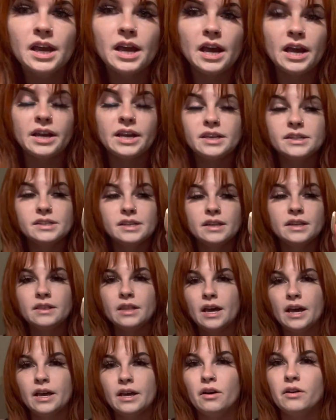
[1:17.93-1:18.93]
And he said
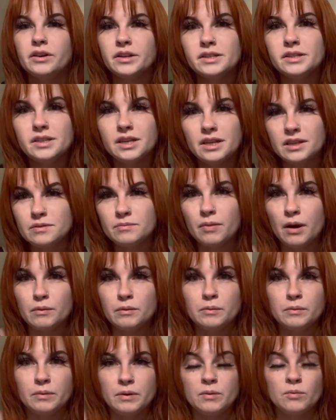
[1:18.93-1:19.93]
that, honestly, it's
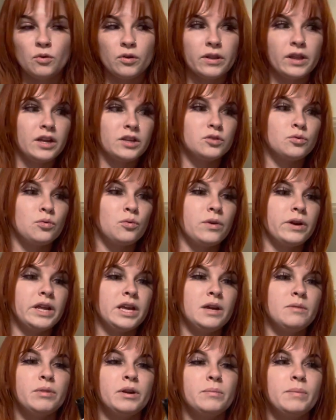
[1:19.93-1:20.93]
probably more like
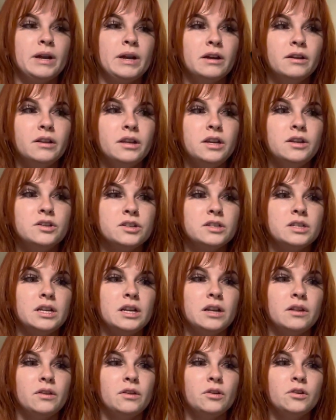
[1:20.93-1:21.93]
20. But apparently, you just
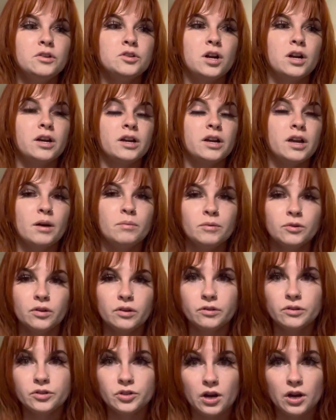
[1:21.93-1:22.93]
need a couple
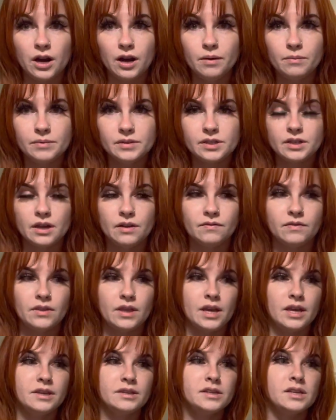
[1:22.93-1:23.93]
little drops of
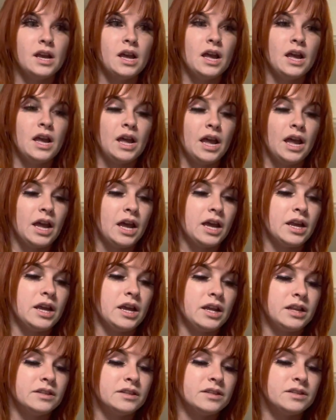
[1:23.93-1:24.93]
this. And
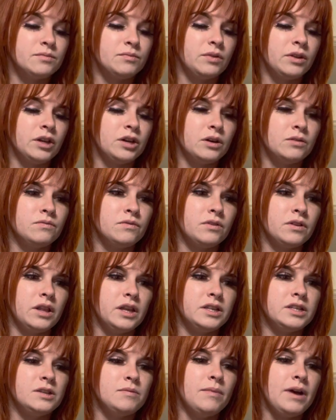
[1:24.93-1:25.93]
it's really good for,
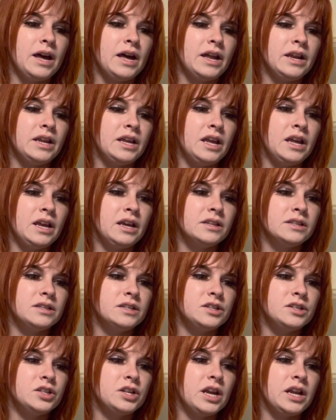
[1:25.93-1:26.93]
like, dematting and
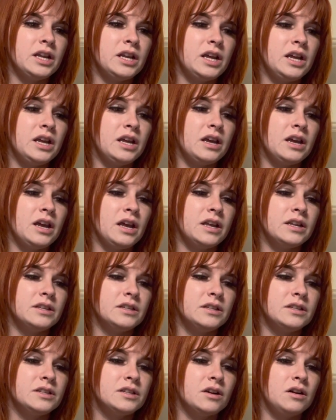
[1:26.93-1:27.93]
de-shedding
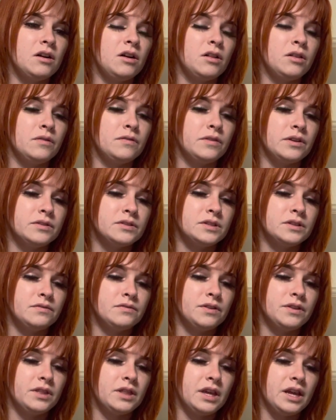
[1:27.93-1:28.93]
and all of those
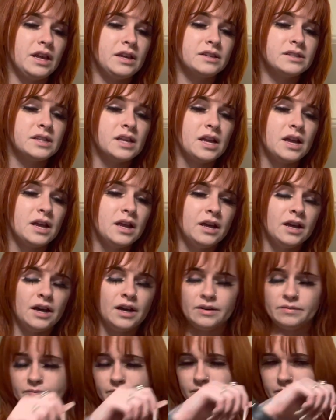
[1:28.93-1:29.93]
different things.
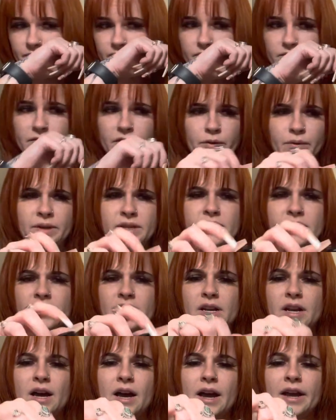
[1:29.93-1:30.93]
The
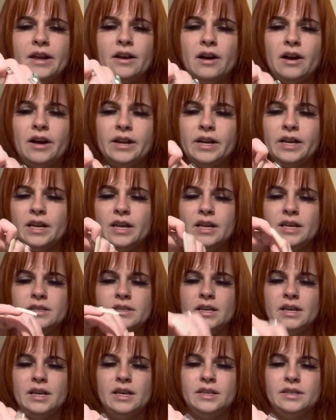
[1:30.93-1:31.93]
reason I got it
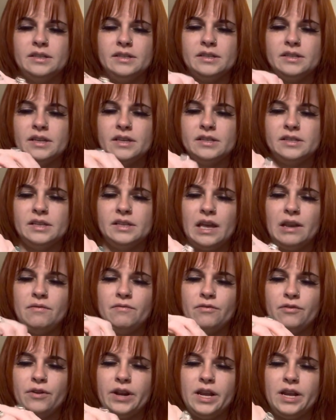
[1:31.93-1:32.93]
is it's
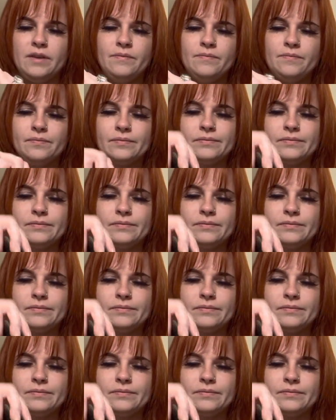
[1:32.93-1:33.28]
scent-free.